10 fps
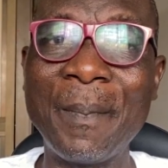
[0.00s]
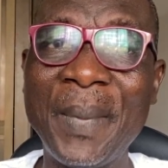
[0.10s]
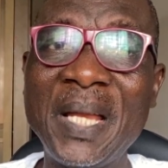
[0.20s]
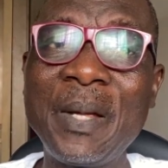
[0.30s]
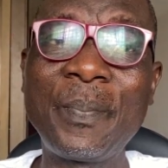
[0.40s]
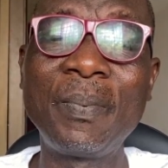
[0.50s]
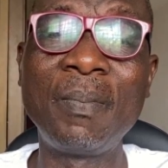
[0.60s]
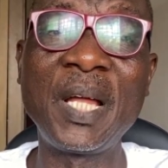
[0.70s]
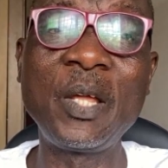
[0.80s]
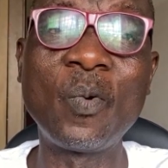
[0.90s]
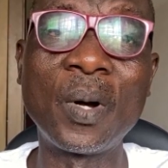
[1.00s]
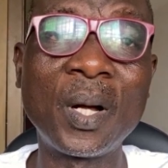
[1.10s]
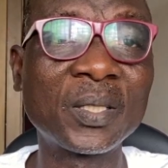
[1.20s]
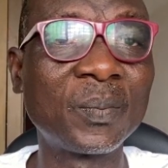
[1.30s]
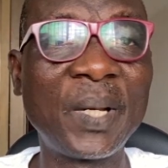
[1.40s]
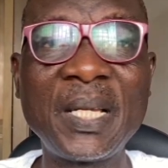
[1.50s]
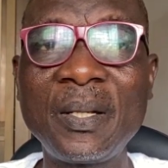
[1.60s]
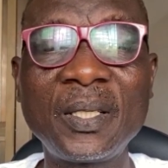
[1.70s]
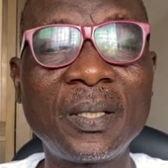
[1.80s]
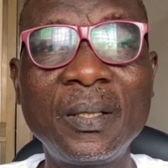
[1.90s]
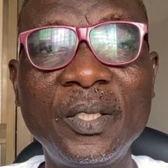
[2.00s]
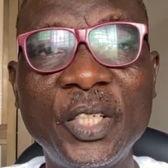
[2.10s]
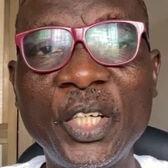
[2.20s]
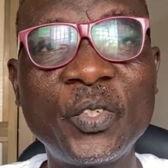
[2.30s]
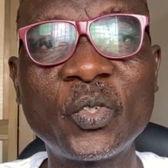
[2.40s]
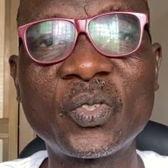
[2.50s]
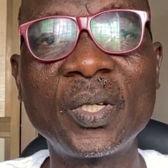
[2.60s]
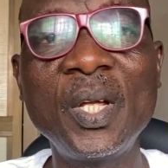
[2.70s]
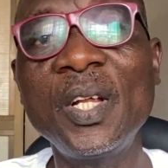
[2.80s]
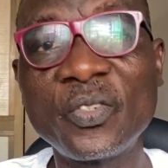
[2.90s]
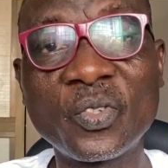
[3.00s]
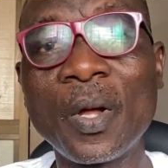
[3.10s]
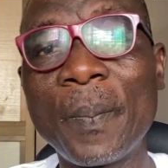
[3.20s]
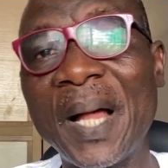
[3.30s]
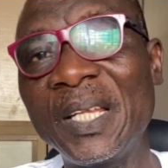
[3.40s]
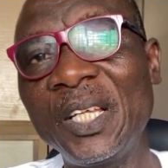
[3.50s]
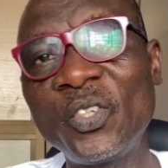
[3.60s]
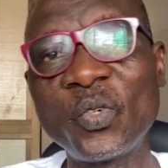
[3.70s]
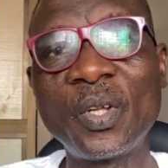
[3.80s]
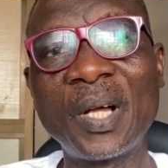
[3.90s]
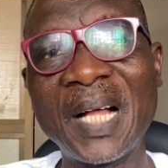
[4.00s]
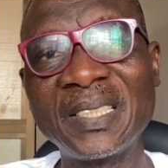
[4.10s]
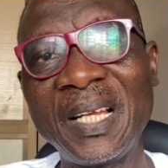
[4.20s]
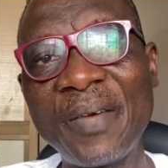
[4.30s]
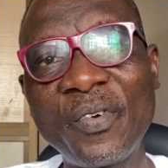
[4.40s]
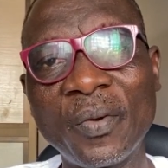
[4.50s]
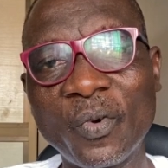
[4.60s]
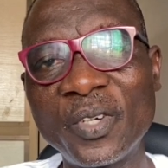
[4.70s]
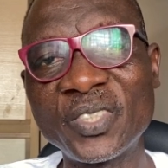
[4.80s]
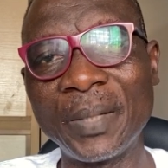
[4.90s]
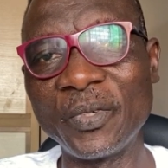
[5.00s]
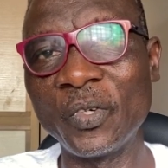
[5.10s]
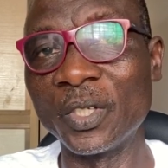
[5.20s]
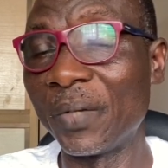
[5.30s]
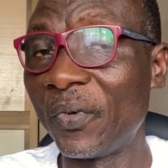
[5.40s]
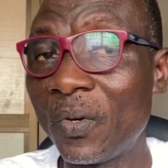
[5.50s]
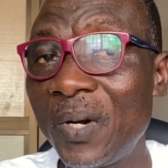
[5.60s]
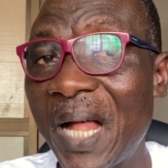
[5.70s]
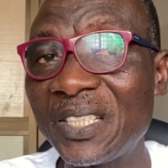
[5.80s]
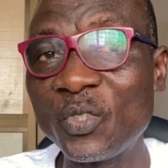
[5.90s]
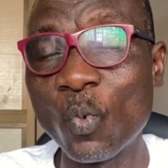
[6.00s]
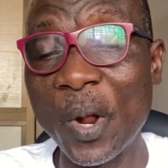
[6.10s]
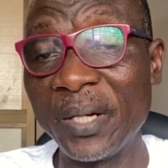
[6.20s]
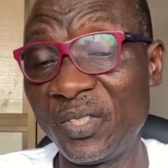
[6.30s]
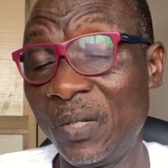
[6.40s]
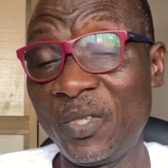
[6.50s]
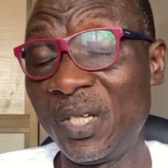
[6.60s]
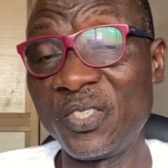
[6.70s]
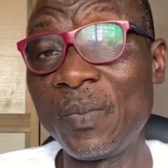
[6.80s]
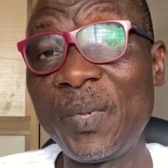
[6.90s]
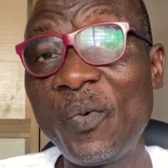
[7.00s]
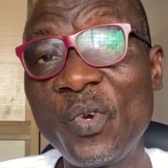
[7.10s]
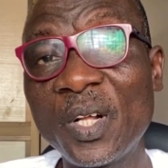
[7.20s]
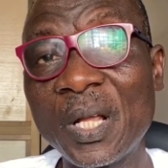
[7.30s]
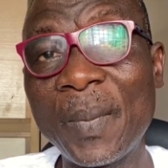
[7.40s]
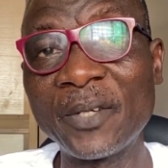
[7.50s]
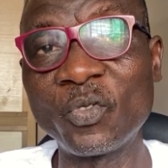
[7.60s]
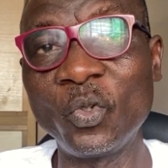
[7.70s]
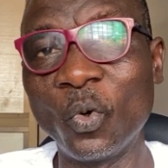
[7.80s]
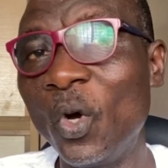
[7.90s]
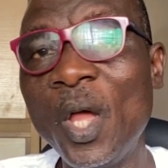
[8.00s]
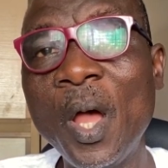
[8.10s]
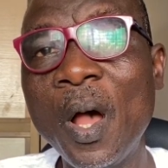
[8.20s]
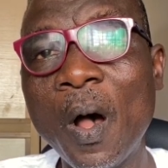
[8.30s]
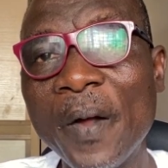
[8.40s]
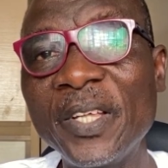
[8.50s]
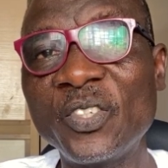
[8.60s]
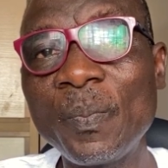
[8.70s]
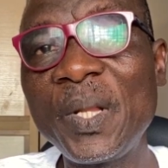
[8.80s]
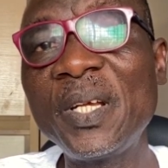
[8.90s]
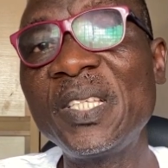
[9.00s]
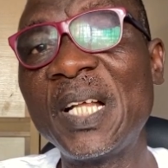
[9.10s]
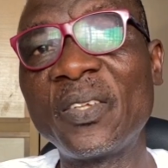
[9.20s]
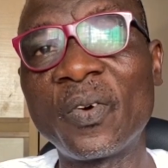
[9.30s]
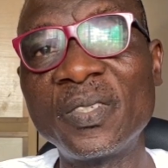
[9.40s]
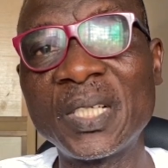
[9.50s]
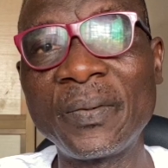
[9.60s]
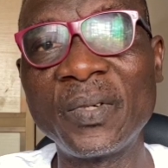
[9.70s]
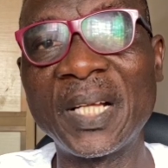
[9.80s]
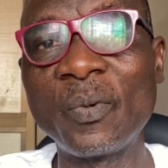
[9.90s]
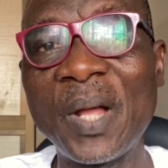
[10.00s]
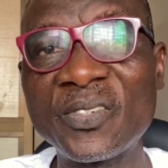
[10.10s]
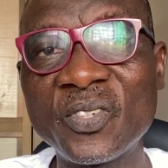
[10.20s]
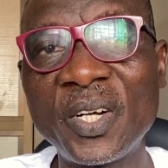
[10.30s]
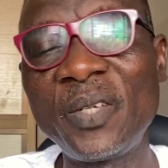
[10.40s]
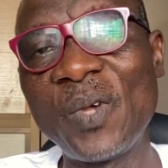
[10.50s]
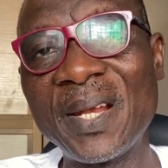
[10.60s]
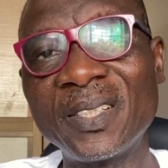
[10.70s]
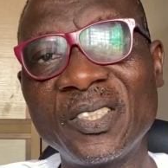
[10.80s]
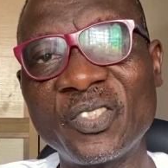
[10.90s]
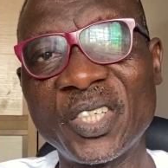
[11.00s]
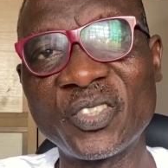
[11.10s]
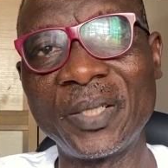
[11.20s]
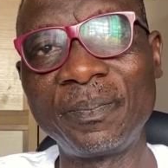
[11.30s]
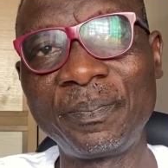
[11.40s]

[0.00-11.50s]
Many works, many issues stop at the level of concept note. If you don't write it well, they simply will not get back to you, or they simply reject the concept note and say, we are sorry, we are not interested.